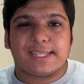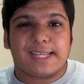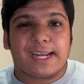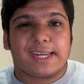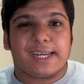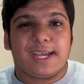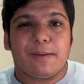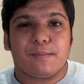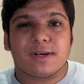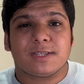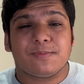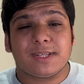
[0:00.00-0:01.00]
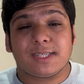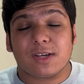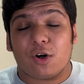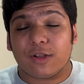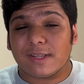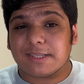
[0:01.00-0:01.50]
is that reimbursements
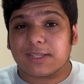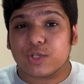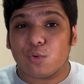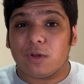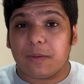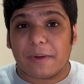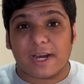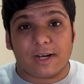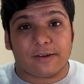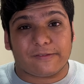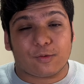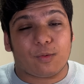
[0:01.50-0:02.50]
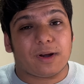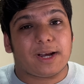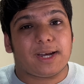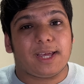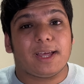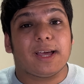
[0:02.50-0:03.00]
on the sole merit of
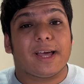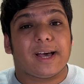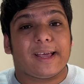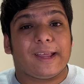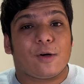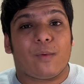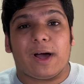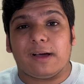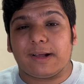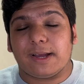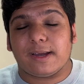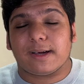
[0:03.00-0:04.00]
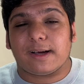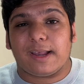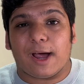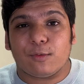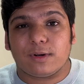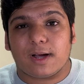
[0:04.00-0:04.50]
quality require
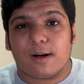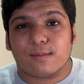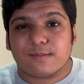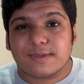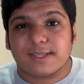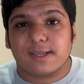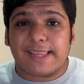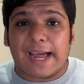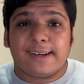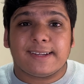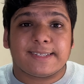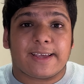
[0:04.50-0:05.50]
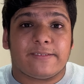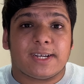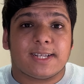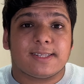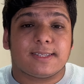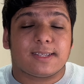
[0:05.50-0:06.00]
clinical outcomes. That is
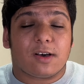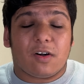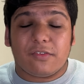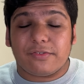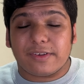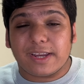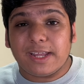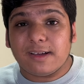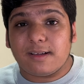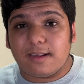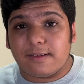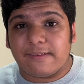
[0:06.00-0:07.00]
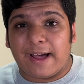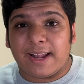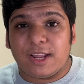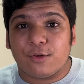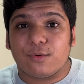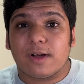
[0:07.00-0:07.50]
evidence of real
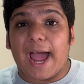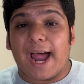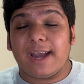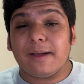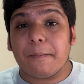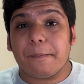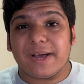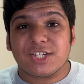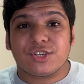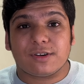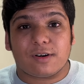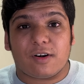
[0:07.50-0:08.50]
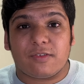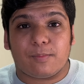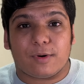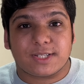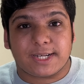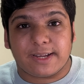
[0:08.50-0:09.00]
value and a measure of
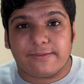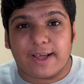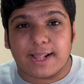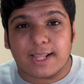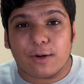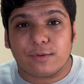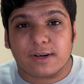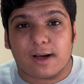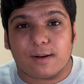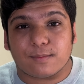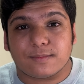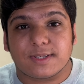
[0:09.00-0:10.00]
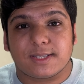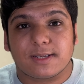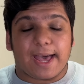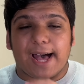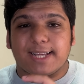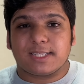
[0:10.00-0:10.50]
positive health outcomes.
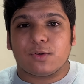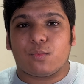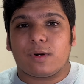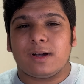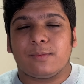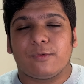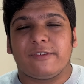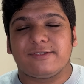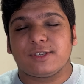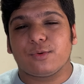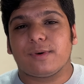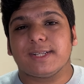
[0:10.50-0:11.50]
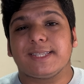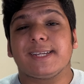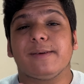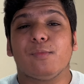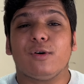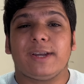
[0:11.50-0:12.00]
As the world moves towards
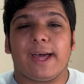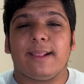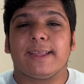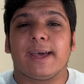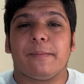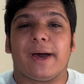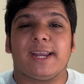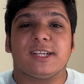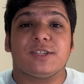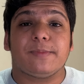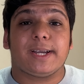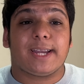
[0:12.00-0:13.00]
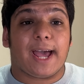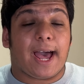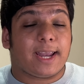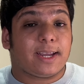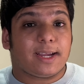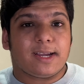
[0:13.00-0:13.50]
remote healthcare management
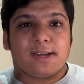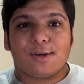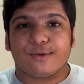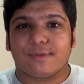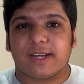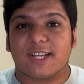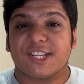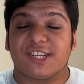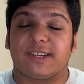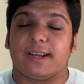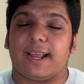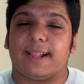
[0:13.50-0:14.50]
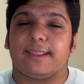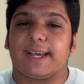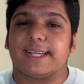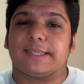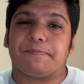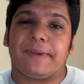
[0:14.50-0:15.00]
and into the digital
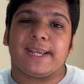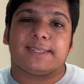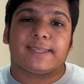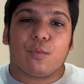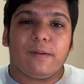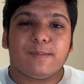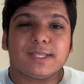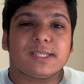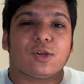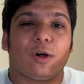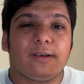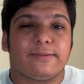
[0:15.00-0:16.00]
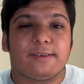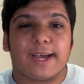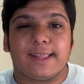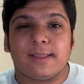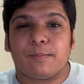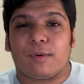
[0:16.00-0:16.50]
healthcare space, we must not
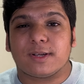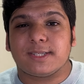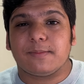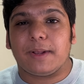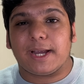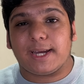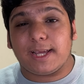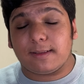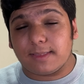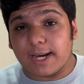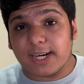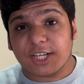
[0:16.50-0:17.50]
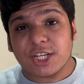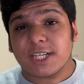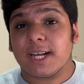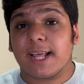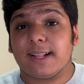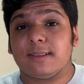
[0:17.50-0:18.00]
forget the possibility that
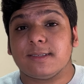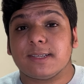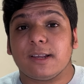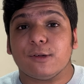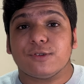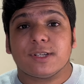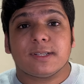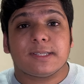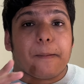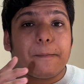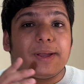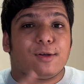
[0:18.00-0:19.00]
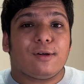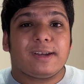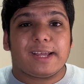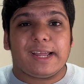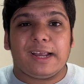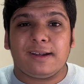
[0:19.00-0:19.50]
digital health solutions may not
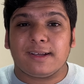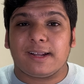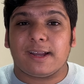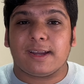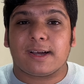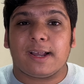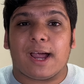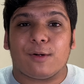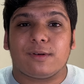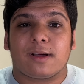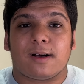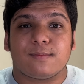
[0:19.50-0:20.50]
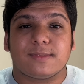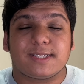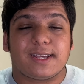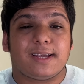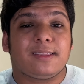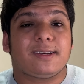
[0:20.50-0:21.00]
yield clinical outcomes
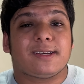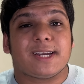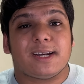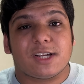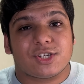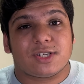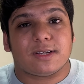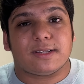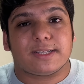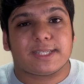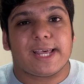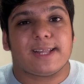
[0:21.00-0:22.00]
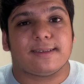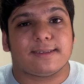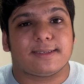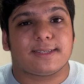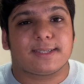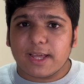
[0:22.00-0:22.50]
in the traditional
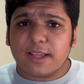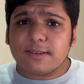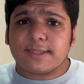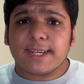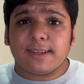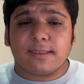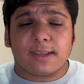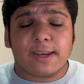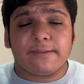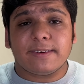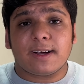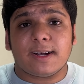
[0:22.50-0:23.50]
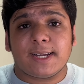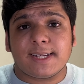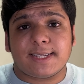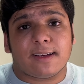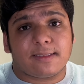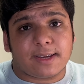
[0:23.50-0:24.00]
sense. You see, the
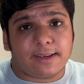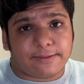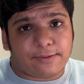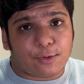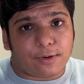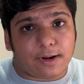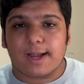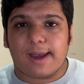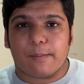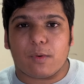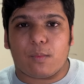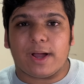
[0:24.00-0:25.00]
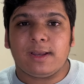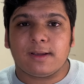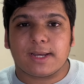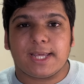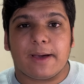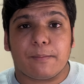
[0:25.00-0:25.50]
difficulties are threefold. Number
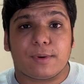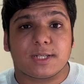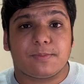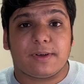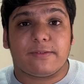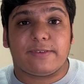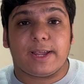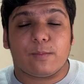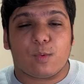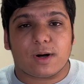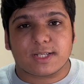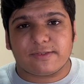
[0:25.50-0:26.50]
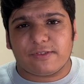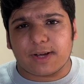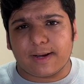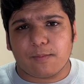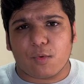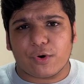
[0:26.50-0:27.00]
one, reimbursement frameworks for
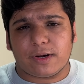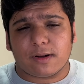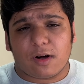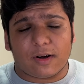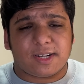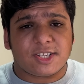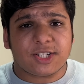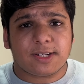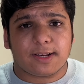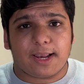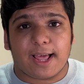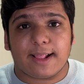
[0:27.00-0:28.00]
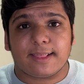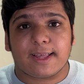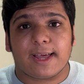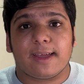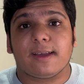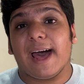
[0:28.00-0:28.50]
remote or digital
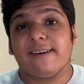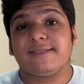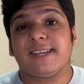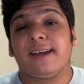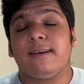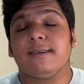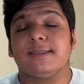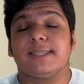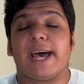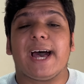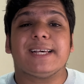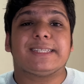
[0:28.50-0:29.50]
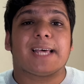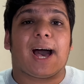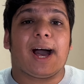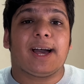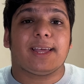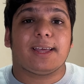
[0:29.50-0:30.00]
healthcare have standards as high